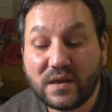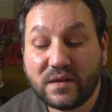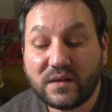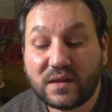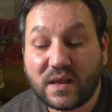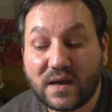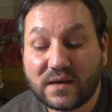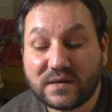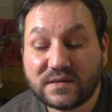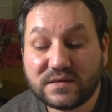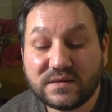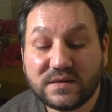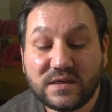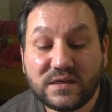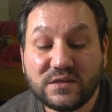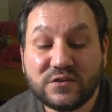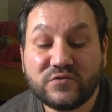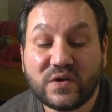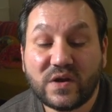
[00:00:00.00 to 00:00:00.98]
tanks
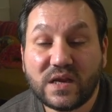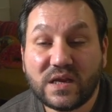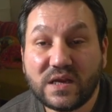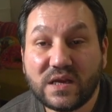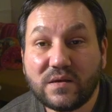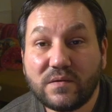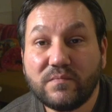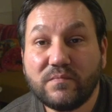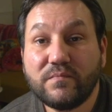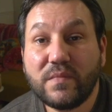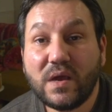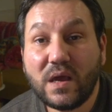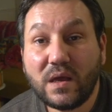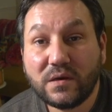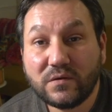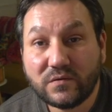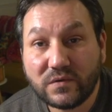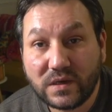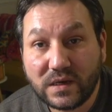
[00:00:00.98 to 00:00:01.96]
need draining
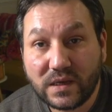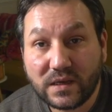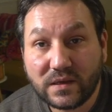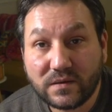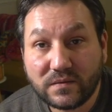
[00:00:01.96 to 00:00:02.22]
manually.